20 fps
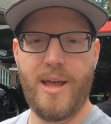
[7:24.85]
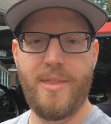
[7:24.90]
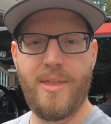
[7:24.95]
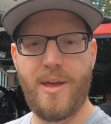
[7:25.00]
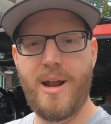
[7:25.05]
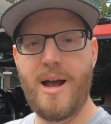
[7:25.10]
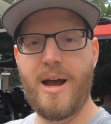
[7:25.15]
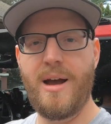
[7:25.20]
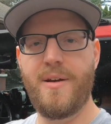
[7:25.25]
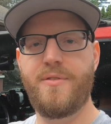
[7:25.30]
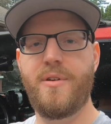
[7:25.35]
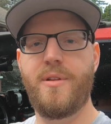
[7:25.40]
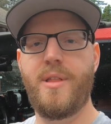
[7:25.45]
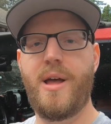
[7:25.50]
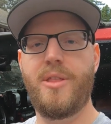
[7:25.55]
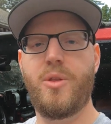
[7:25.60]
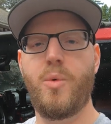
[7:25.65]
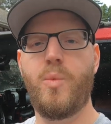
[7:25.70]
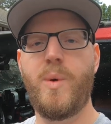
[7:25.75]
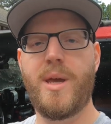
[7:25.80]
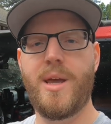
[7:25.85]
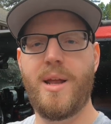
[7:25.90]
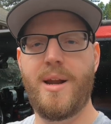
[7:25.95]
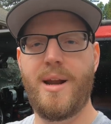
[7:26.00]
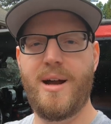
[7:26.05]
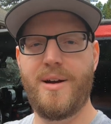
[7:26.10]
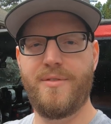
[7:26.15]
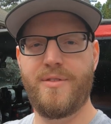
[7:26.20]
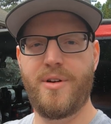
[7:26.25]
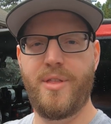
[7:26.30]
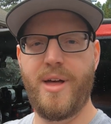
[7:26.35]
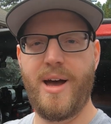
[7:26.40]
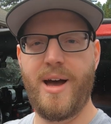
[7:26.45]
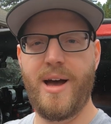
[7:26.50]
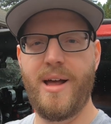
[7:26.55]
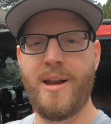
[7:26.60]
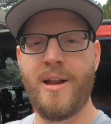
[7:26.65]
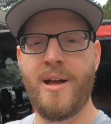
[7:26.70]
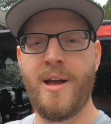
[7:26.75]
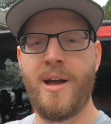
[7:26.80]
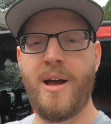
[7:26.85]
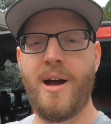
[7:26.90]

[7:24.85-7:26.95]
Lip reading: And then after that, the weekend after that,